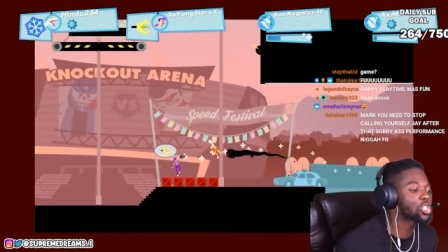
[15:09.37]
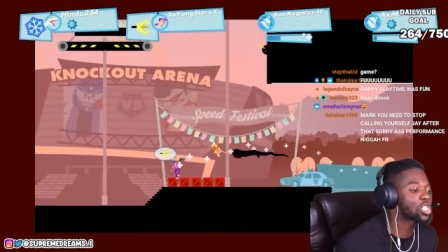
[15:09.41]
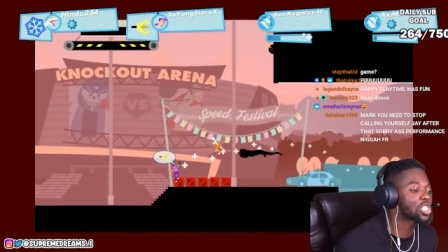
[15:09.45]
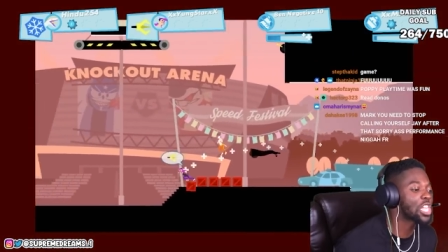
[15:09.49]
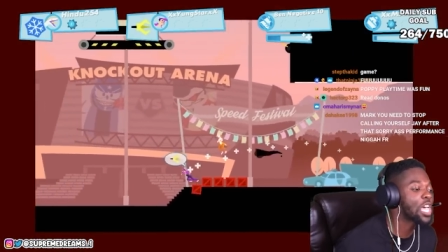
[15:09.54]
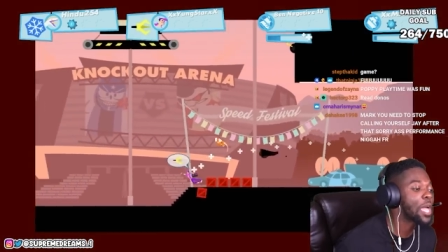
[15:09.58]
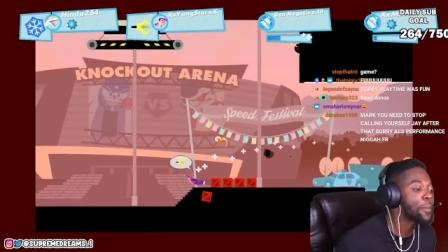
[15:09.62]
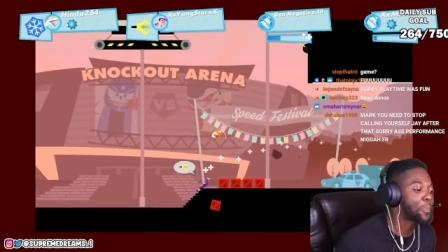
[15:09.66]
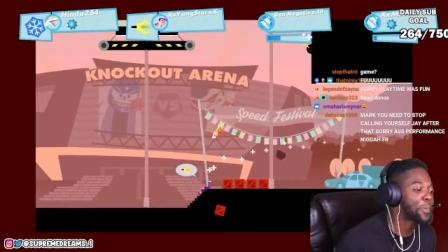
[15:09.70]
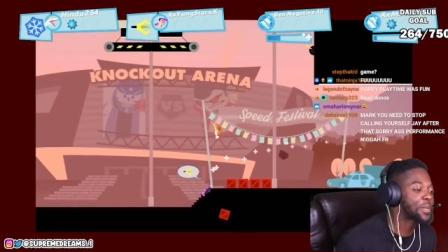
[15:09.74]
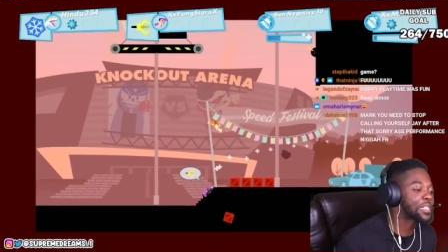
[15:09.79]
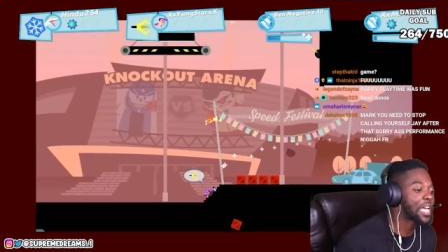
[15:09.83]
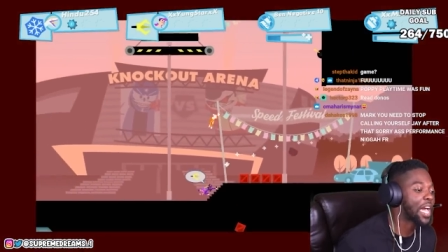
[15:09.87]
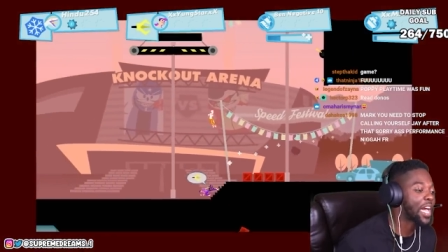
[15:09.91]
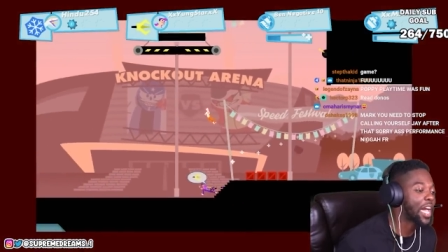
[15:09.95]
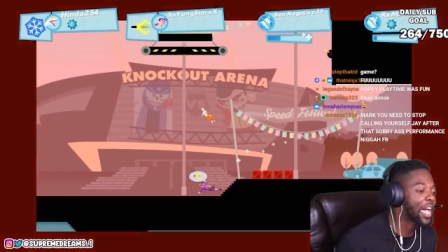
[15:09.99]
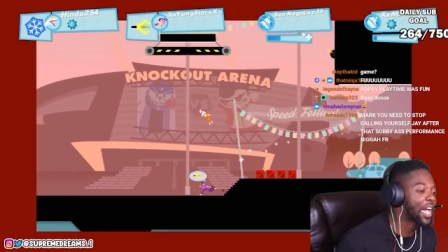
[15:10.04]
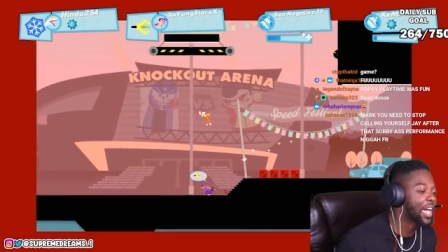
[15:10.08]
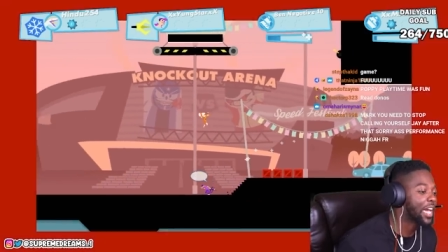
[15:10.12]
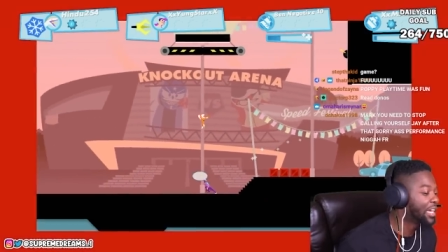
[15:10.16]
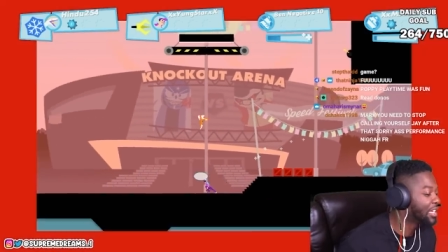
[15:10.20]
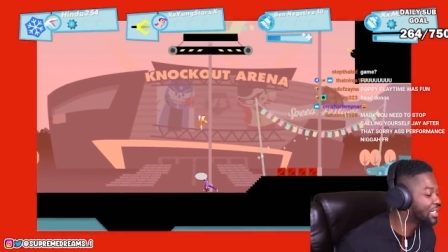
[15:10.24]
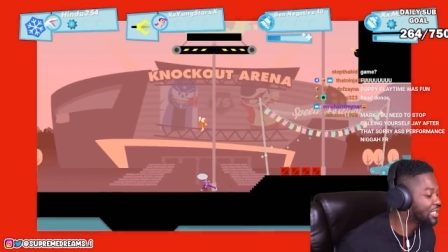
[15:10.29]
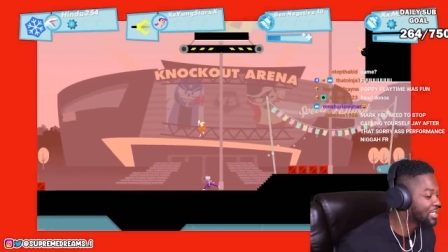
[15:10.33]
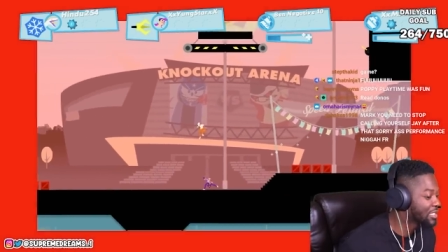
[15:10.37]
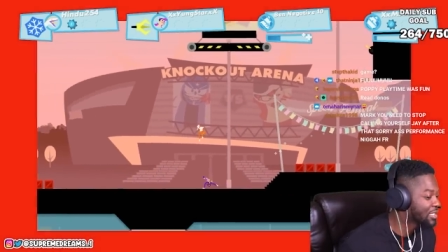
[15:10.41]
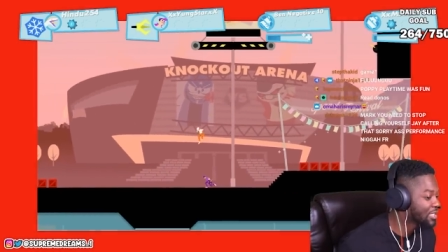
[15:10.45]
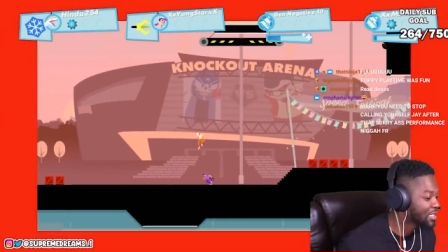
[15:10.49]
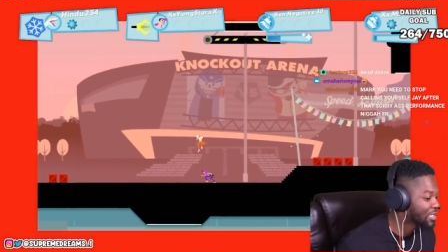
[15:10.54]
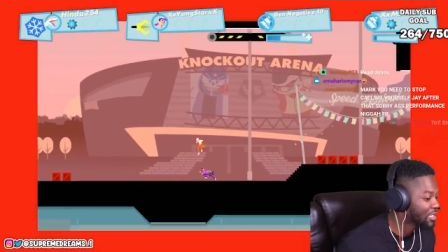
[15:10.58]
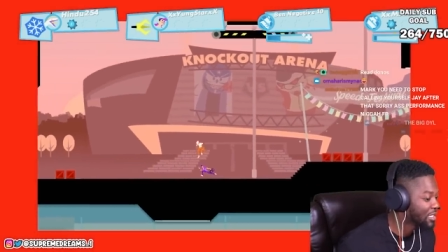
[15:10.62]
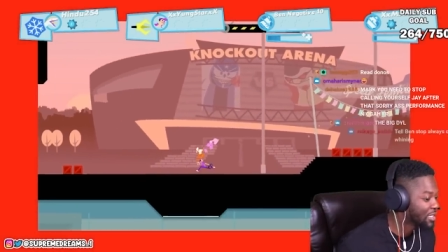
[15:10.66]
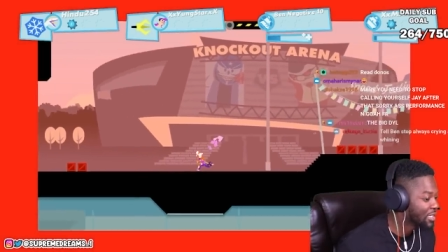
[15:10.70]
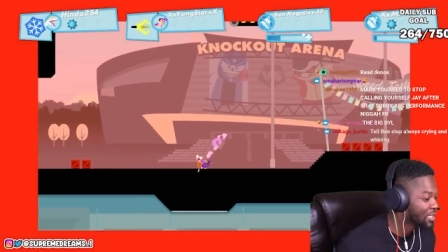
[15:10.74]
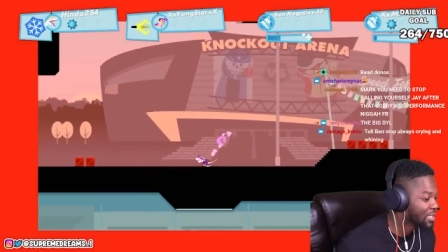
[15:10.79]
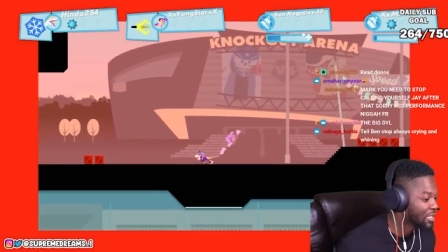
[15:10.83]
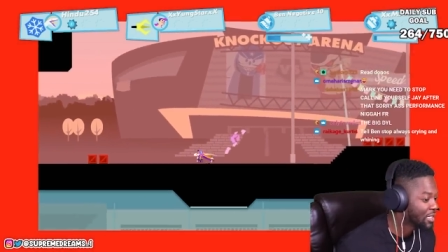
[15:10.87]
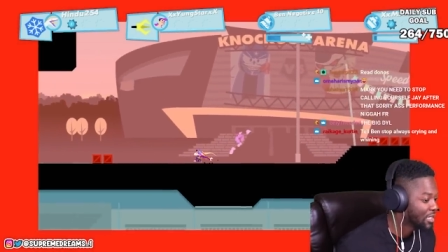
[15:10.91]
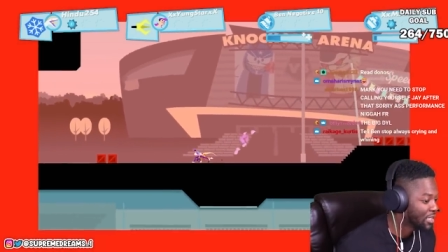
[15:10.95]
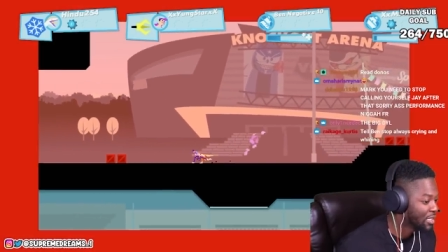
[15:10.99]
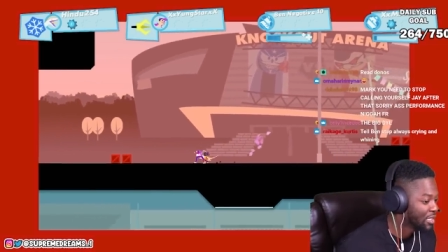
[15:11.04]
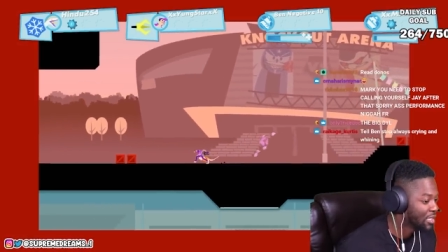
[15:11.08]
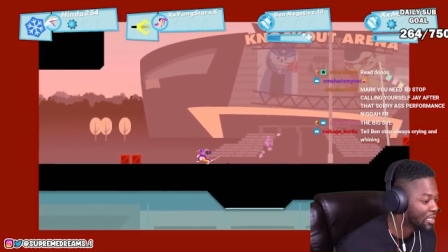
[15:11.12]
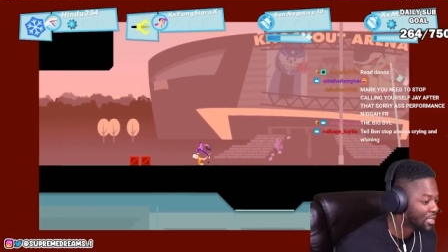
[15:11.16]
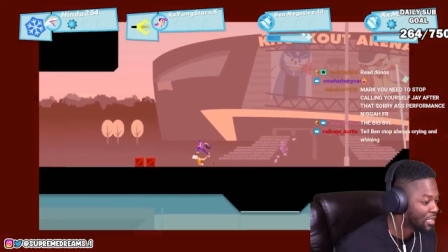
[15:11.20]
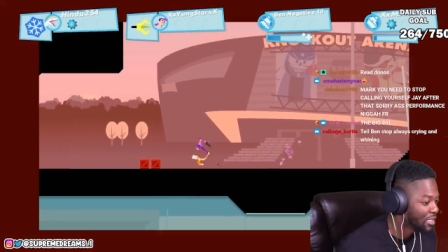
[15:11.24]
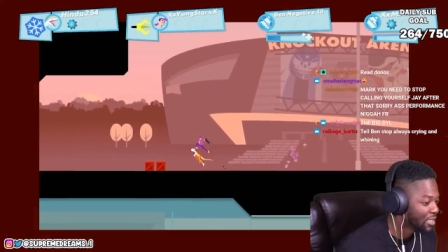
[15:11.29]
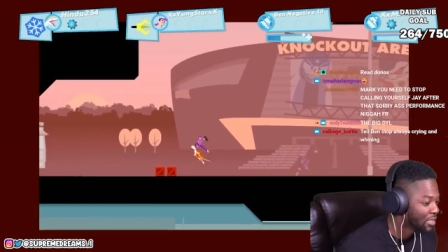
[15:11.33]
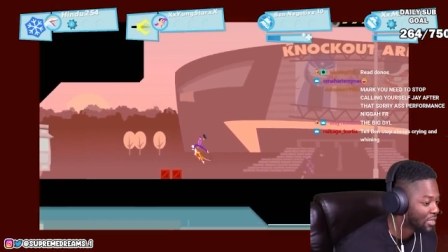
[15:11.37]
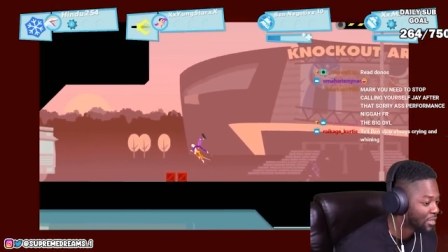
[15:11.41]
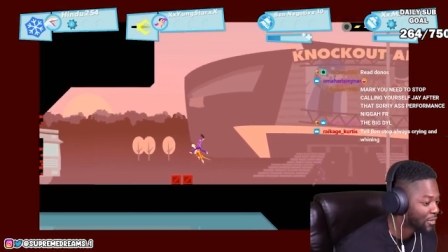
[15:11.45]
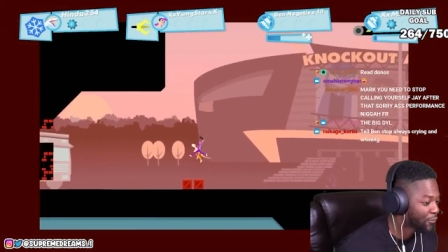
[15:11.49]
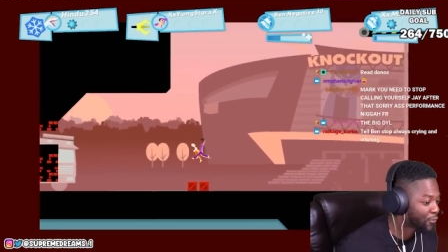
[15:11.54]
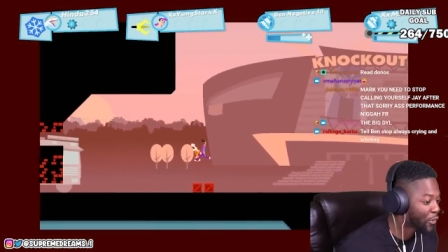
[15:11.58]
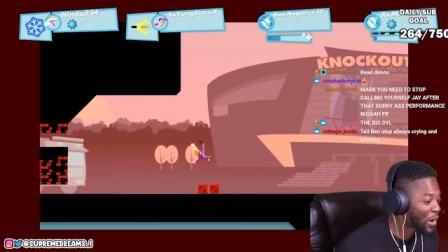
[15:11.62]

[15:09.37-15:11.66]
Sleep his ass.